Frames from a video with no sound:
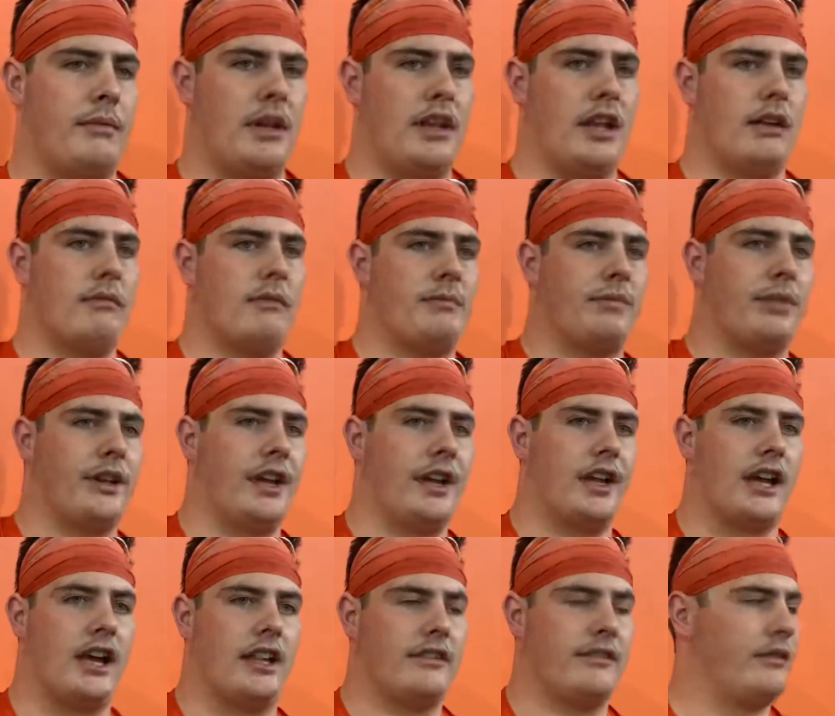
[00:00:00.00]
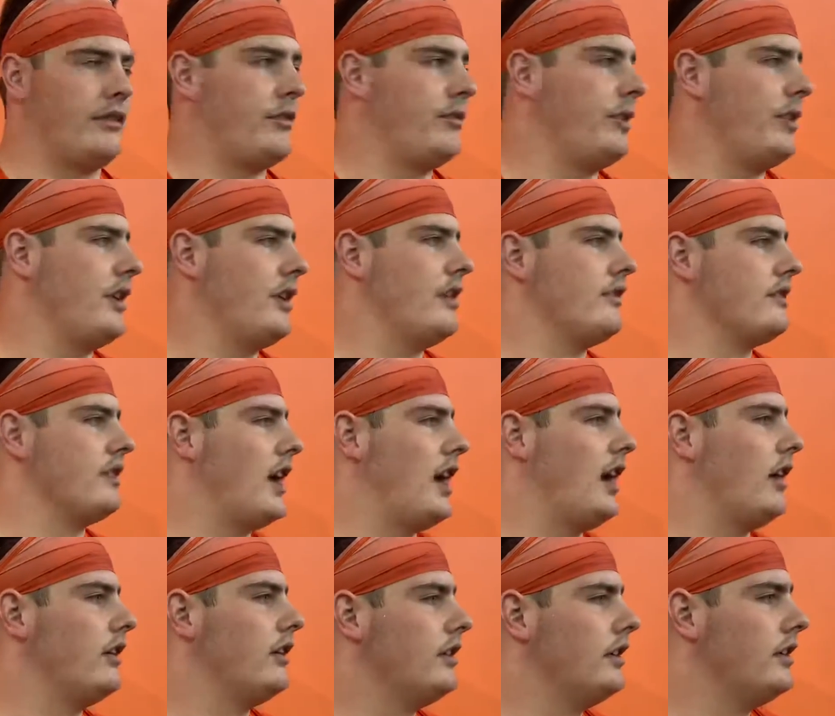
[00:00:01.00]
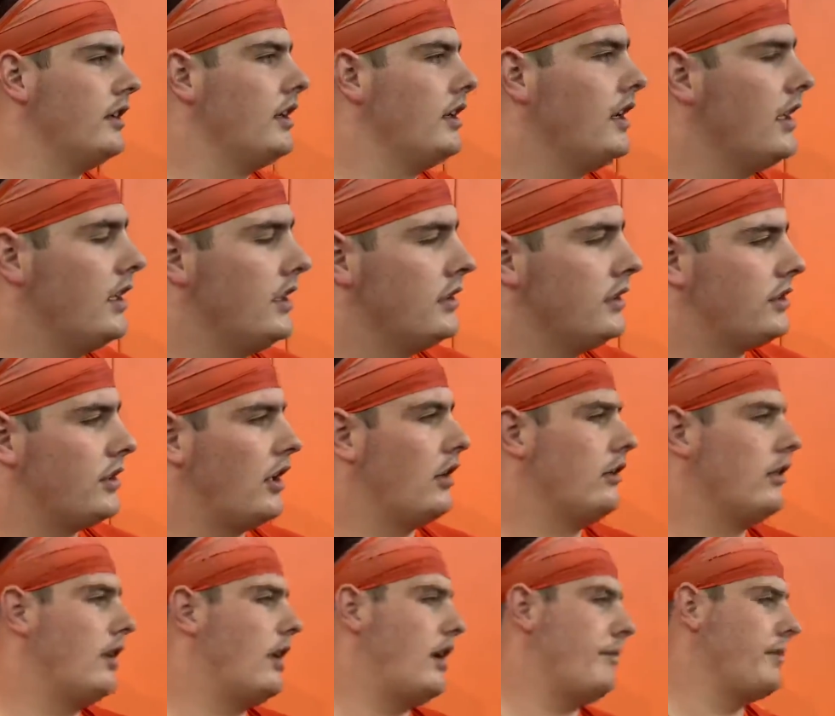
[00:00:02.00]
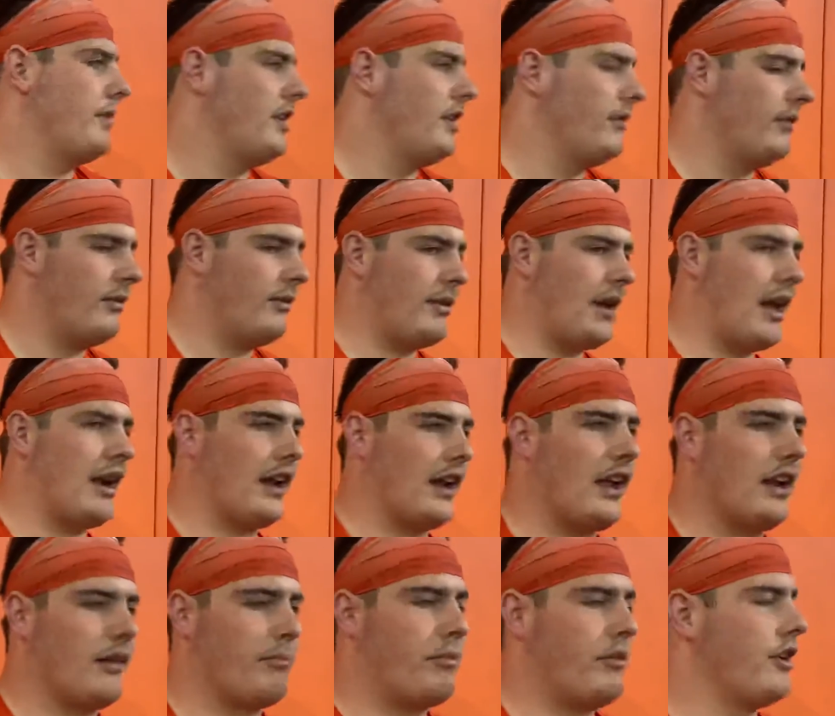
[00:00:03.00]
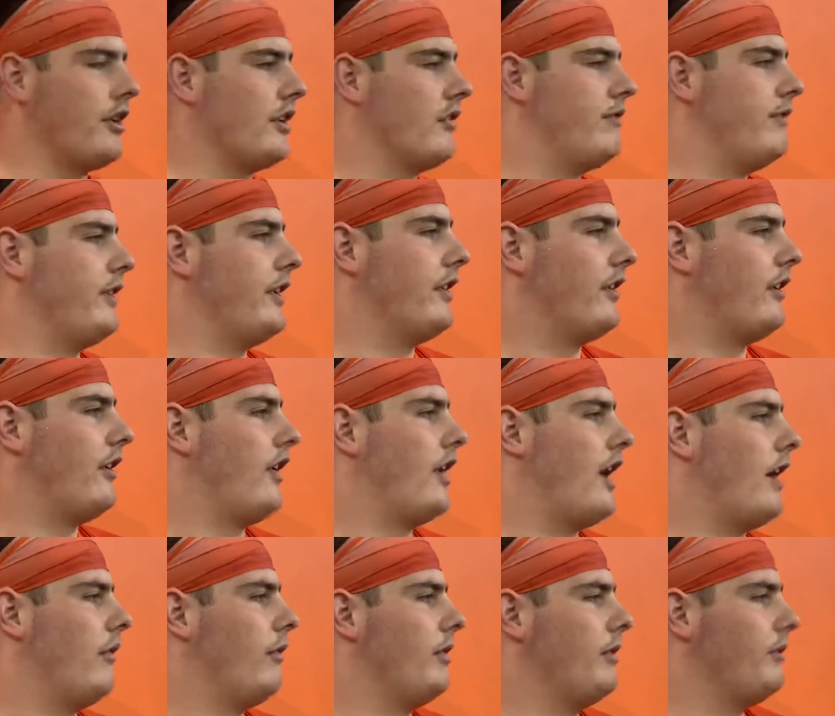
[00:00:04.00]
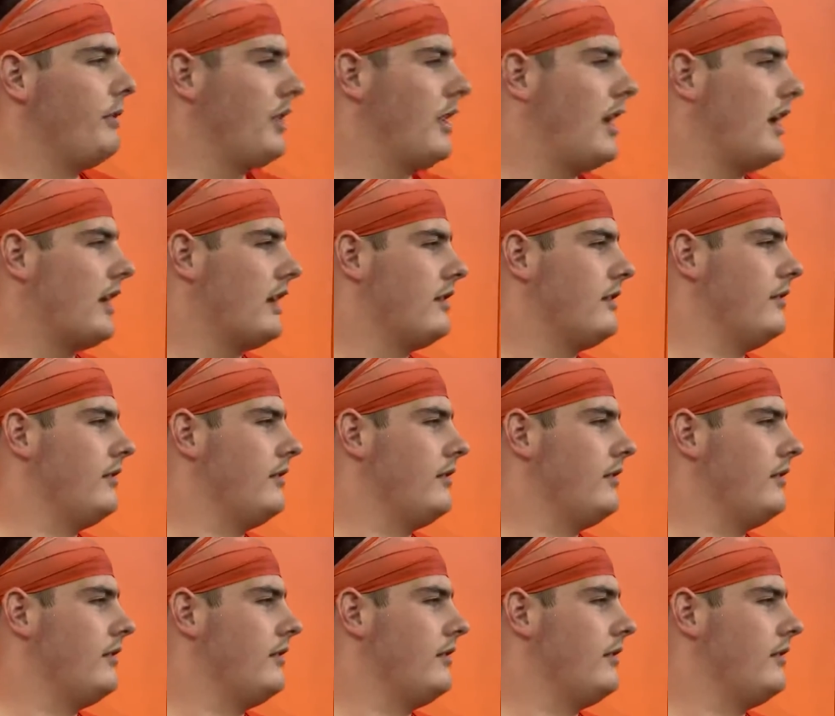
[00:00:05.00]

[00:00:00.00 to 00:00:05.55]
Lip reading: and him have been playing together for 3 years now. So, we kind of got a pretty good feeling on how we like,